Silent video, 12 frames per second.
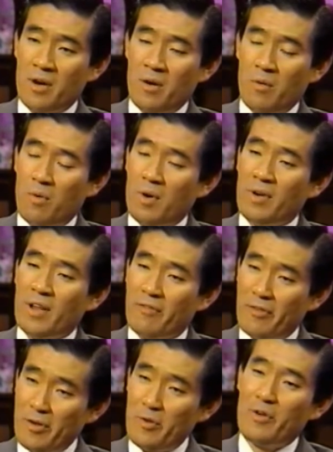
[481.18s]
what,
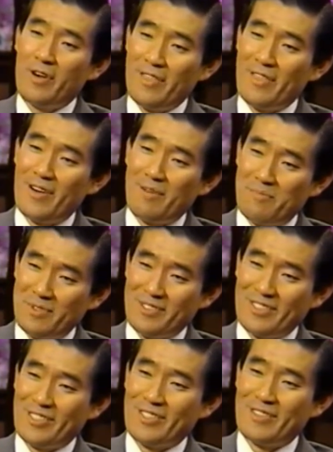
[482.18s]
if you were in their
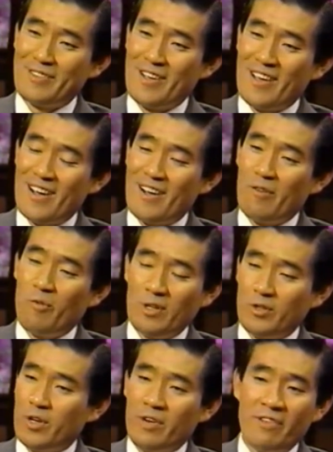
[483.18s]
position, what
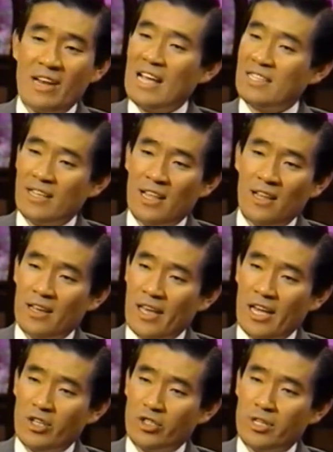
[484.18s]
sort of an asset
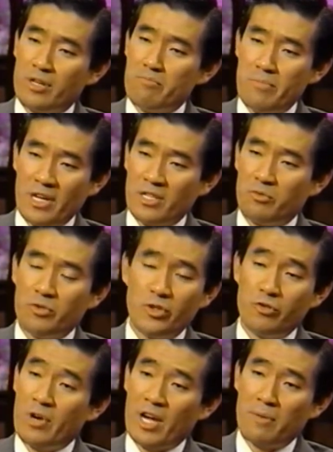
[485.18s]
allocation mix would you
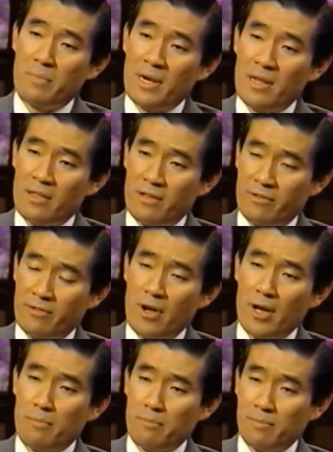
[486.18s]
recommend in this
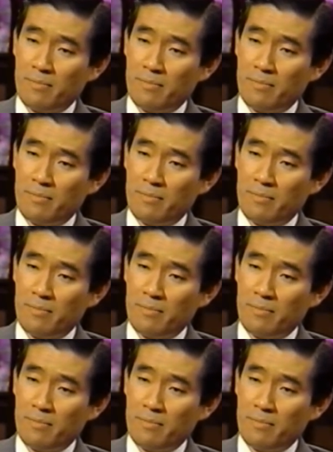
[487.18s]
time?